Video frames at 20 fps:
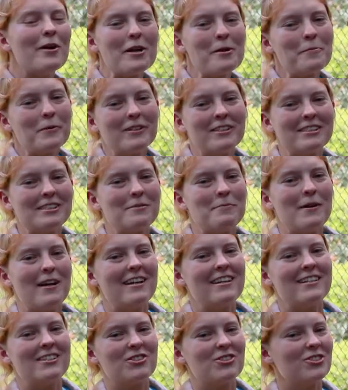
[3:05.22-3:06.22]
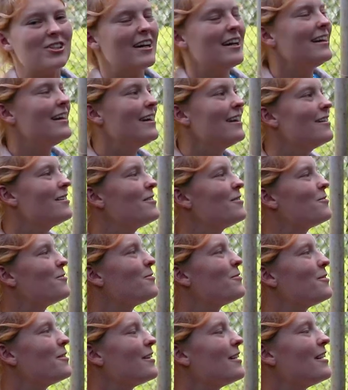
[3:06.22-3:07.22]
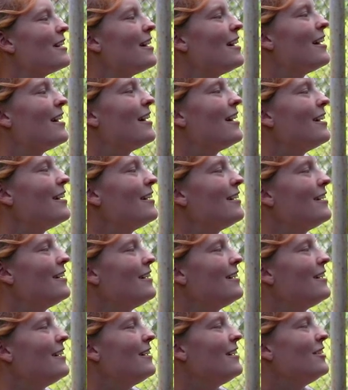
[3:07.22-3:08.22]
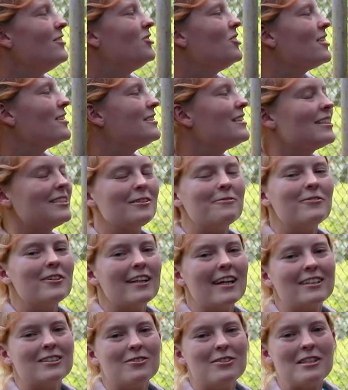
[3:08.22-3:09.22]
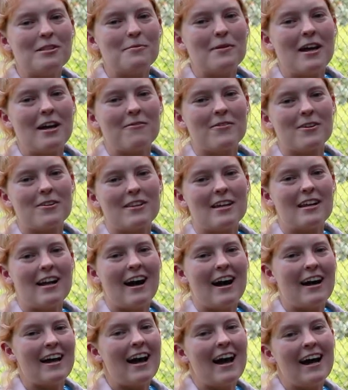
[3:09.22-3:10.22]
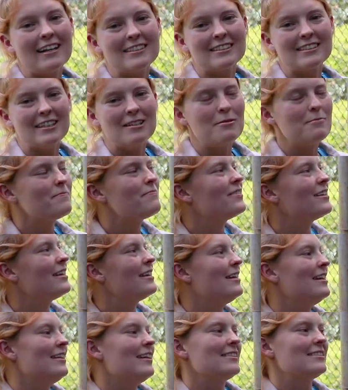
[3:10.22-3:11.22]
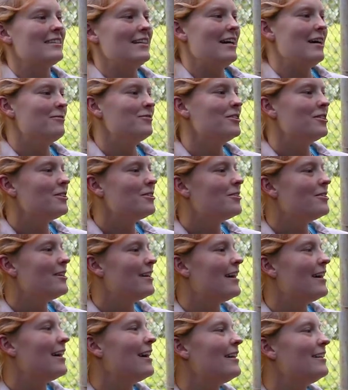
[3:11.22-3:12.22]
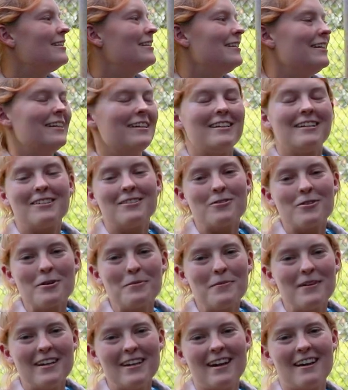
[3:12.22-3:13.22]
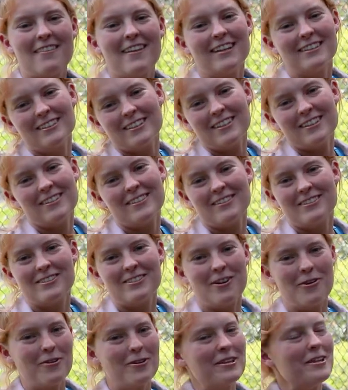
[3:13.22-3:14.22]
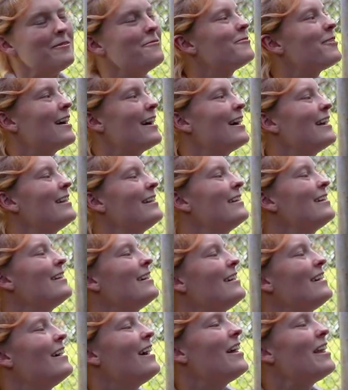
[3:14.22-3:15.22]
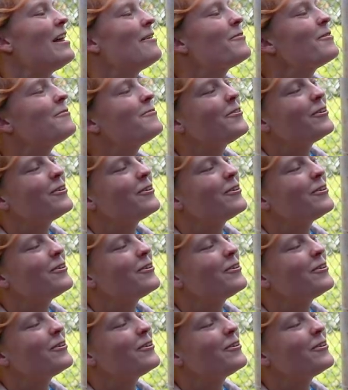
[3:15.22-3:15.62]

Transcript: want to participate in training or uh, just doesn't feel like doing the behavior that I ask him, he doesn't have to, and he can ignore me, and that's totally fine. I'll never